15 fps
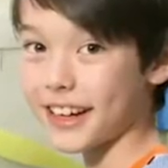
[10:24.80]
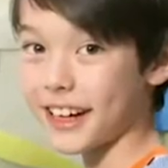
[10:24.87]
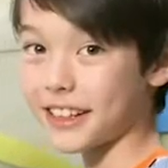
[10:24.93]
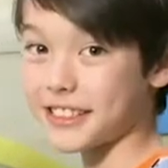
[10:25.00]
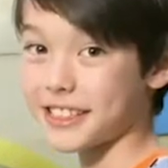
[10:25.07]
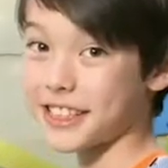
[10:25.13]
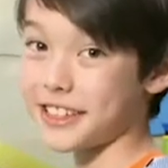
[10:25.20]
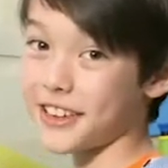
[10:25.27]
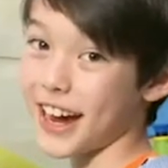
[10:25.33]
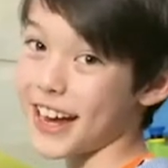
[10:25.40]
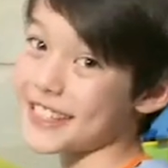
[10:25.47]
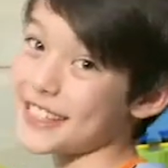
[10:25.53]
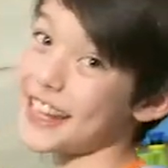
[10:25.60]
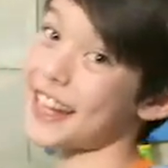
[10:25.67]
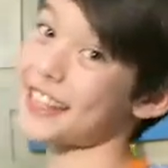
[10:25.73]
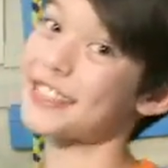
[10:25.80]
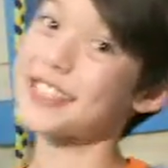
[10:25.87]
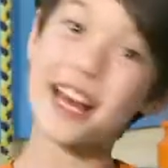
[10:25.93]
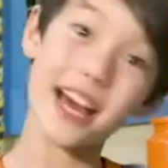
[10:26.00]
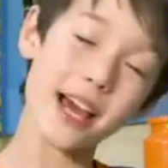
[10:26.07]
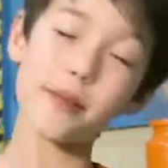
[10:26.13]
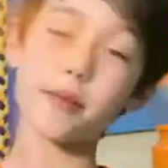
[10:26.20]
I'll see you guys next
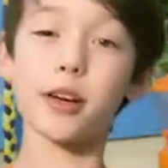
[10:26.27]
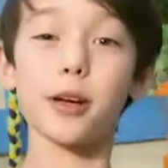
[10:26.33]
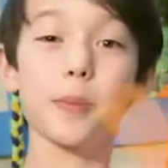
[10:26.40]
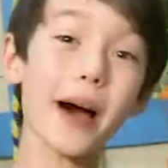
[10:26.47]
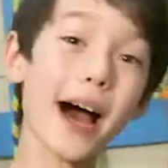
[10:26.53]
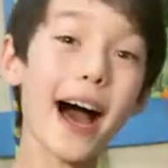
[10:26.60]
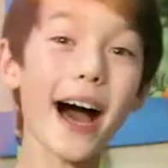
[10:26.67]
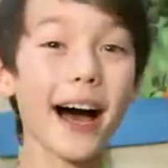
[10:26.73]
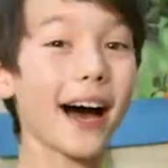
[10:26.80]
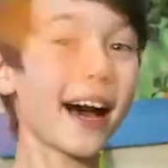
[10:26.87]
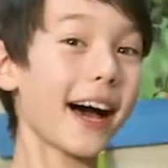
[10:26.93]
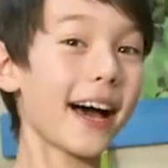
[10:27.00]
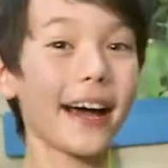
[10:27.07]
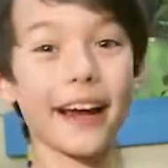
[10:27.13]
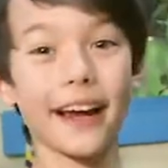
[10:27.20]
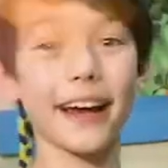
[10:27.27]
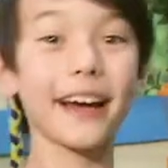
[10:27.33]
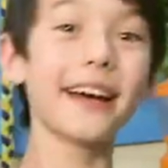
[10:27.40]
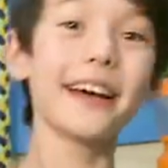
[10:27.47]
time. Goodbye.